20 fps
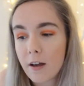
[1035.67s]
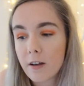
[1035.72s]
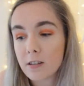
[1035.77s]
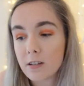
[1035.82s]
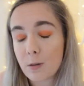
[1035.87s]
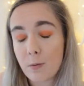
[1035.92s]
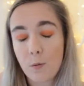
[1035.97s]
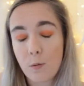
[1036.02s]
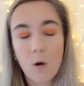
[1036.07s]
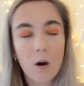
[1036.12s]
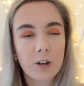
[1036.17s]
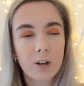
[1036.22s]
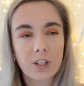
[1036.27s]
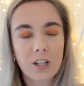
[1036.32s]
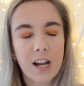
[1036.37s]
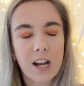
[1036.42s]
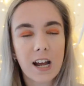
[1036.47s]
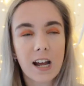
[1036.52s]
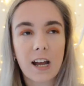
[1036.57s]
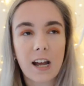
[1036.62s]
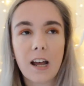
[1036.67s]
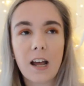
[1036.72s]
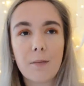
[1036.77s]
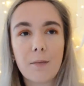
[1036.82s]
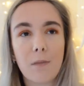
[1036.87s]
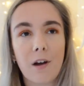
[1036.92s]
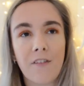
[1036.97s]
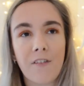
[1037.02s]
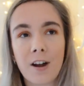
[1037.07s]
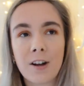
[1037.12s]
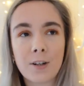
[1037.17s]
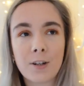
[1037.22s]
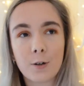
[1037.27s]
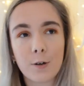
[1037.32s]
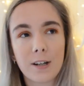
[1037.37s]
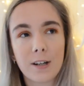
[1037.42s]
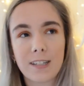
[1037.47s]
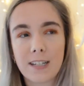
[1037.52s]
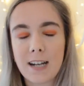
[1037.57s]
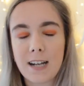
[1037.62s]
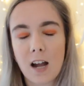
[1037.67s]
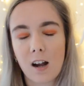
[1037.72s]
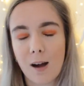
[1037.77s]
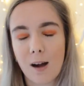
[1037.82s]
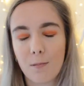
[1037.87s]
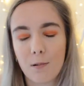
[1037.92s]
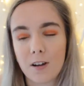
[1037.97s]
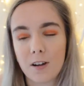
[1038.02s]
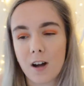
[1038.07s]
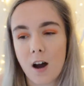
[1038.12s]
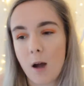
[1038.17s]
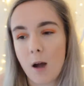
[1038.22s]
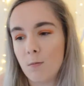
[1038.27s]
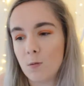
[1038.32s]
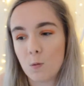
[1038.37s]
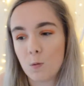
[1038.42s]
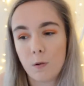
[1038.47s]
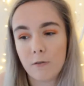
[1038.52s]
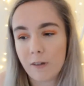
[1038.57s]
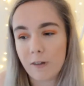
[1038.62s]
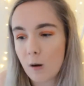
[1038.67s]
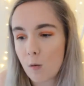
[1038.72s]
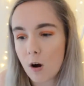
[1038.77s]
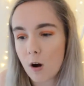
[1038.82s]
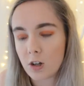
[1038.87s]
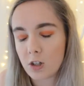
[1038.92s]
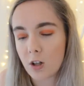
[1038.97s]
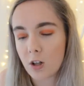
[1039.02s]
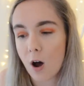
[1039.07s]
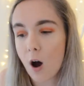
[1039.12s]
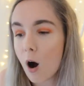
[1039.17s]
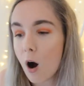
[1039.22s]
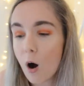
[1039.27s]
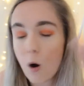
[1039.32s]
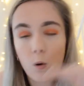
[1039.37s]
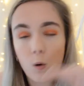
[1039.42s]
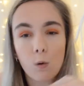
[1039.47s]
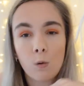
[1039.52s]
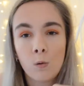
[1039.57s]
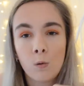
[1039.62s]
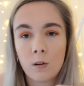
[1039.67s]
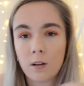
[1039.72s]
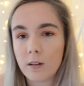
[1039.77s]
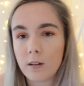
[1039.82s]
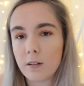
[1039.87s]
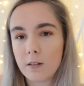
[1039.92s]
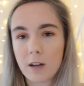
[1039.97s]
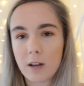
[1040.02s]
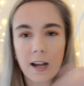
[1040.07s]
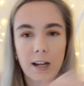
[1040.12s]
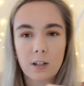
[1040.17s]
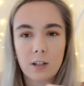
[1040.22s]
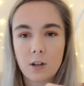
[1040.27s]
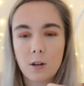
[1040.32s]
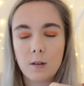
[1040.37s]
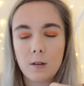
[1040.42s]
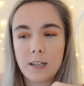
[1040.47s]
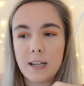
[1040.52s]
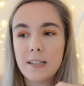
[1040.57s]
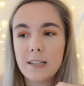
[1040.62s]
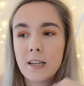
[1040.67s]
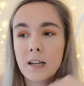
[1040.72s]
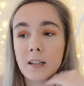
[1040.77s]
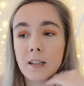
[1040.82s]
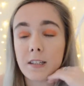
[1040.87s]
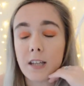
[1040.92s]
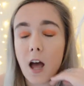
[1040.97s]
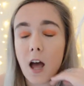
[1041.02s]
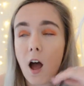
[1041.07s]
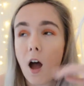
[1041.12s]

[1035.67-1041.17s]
So we watched it. My friend's already seen it a couple of times. We rewatched the whole like 2 seasons.